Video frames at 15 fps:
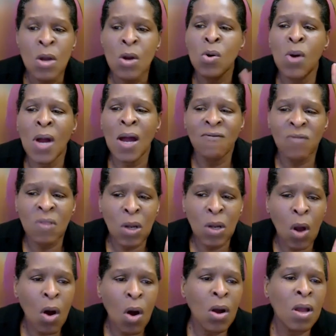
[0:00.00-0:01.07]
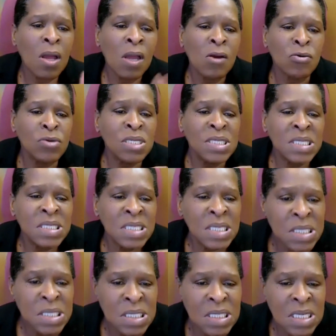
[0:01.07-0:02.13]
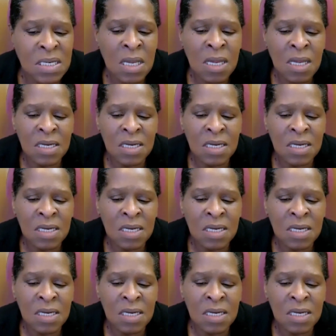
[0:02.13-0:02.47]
who have long resisted